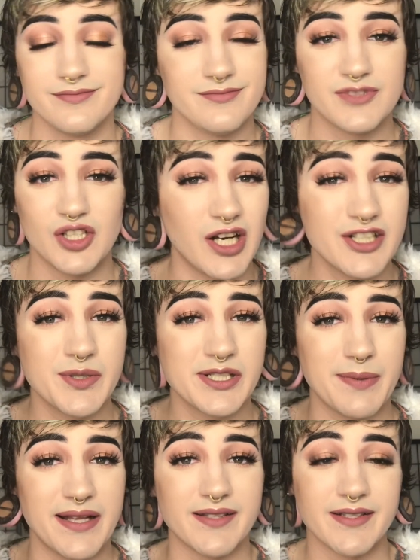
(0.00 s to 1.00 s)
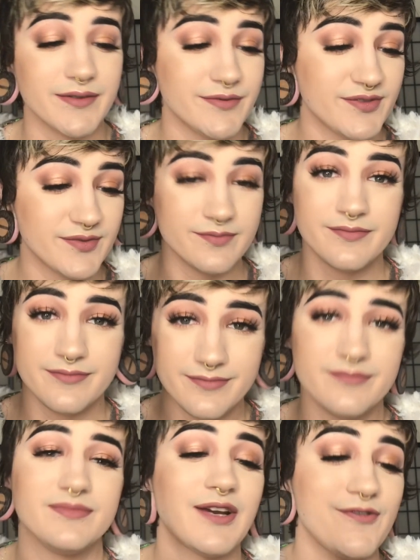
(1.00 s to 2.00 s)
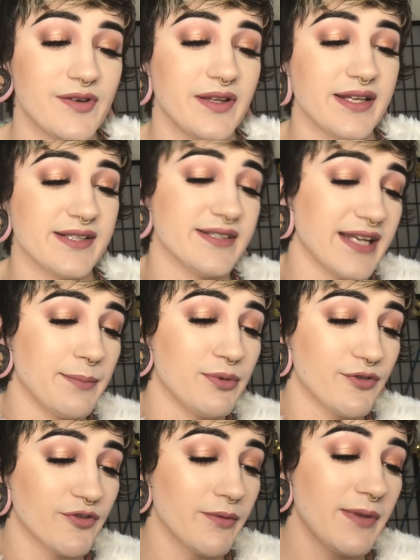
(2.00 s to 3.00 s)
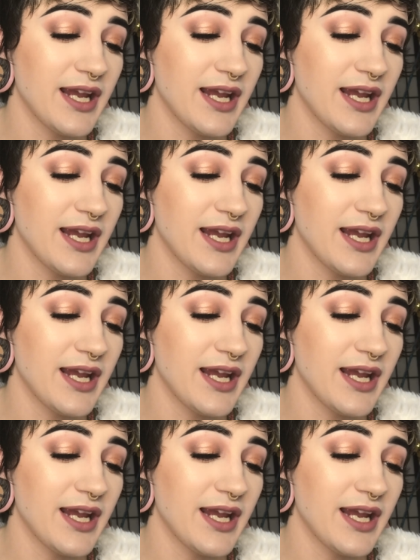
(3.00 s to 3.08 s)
They're not too expensive. Definitely a staple for me.